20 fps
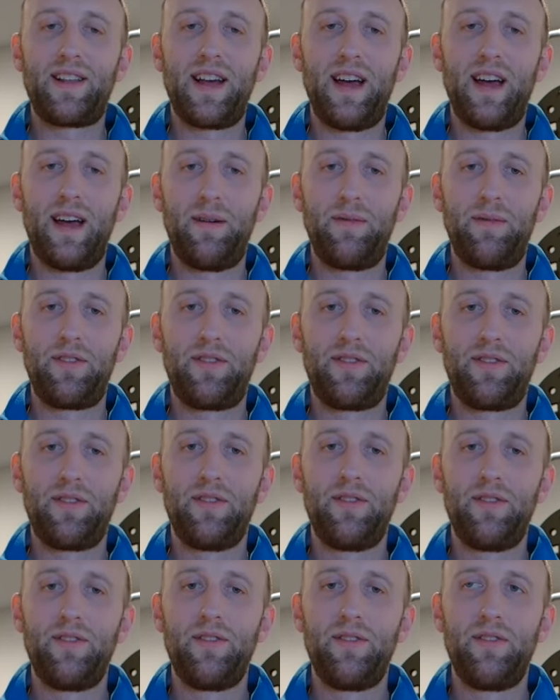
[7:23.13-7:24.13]
times
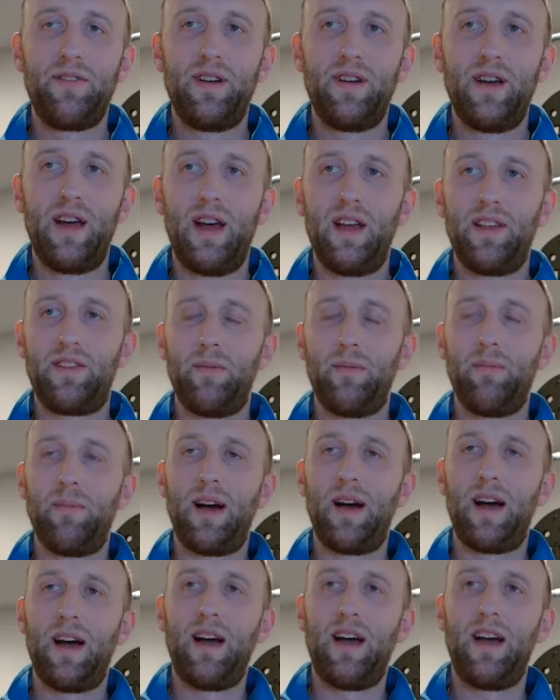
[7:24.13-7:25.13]
as
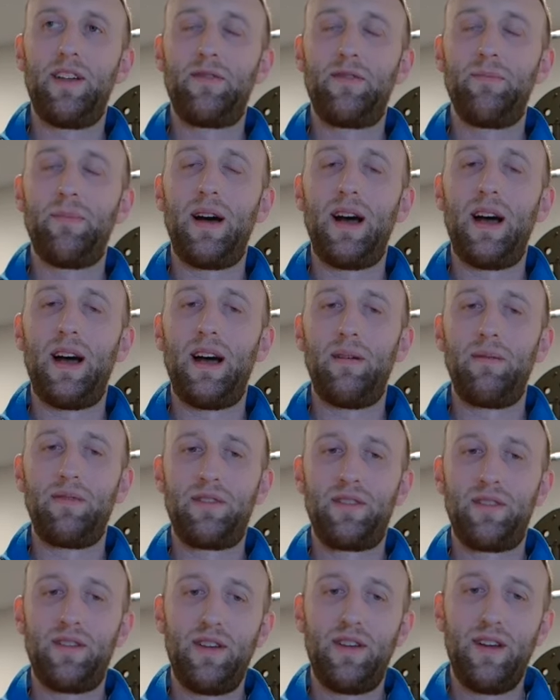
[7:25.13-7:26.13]

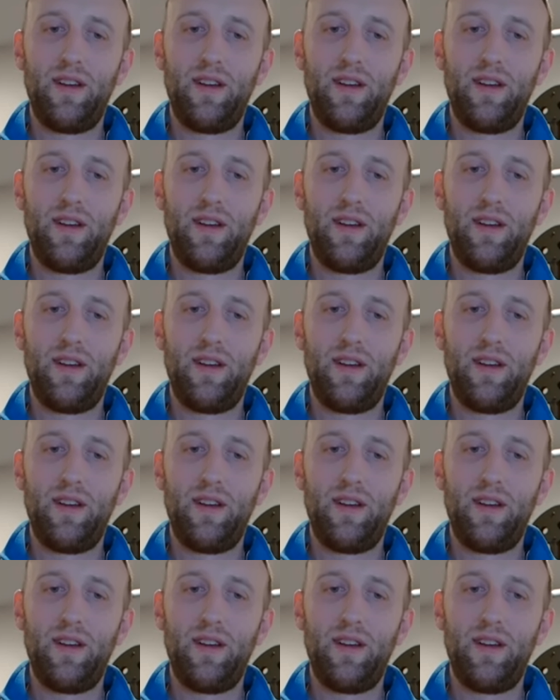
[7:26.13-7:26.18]
moms,